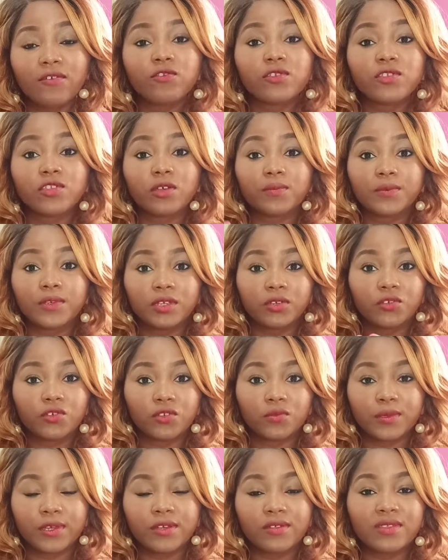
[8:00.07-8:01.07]
to
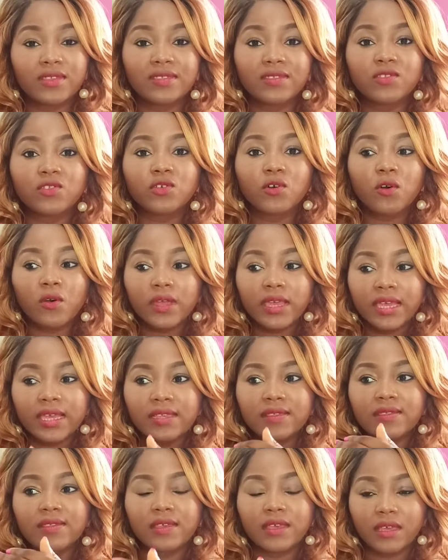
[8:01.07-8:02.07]
substitute, because it's so
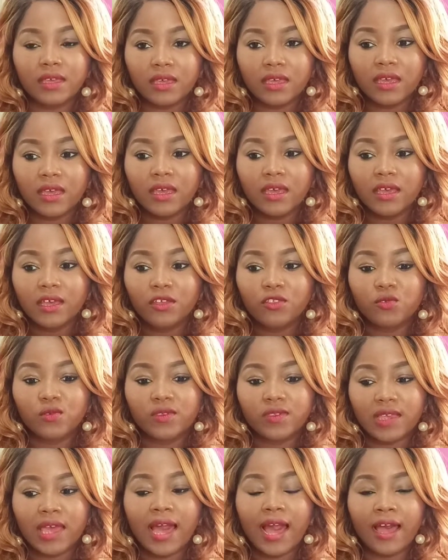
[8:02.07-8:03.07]
easy to
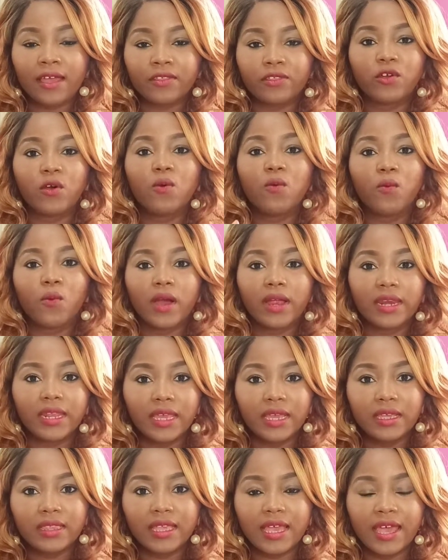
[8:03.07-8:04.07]
say I don't want
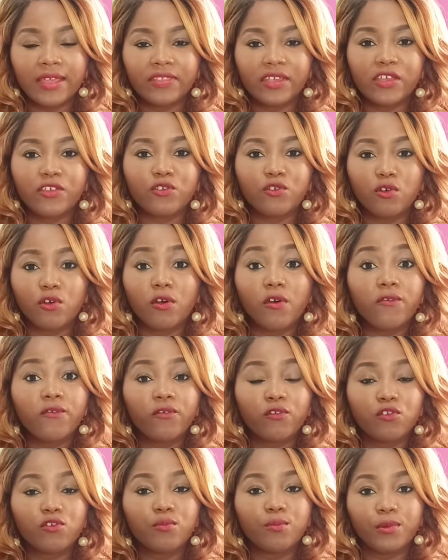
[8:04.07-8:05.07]
it, and then you go
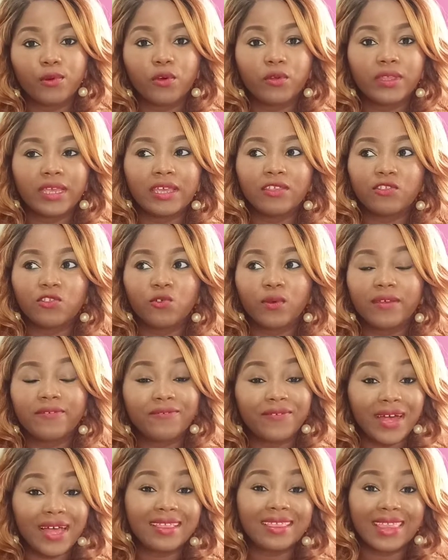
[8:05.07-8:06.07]
full blown into a
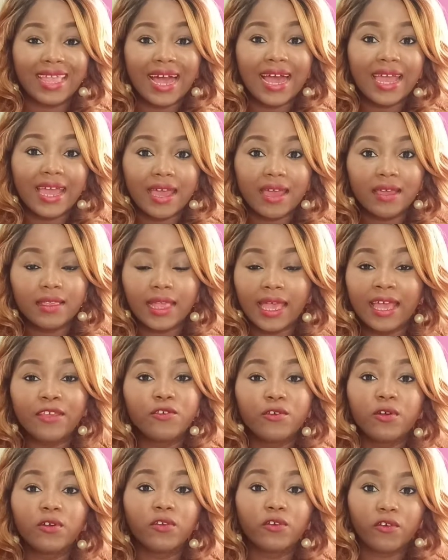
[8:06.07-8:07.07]
fat diet and
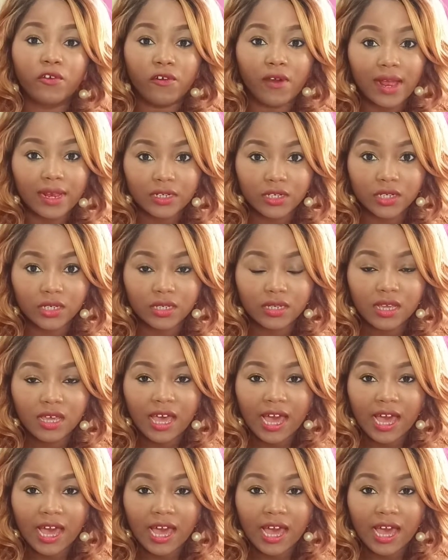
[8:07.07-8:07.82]
you're going to crash.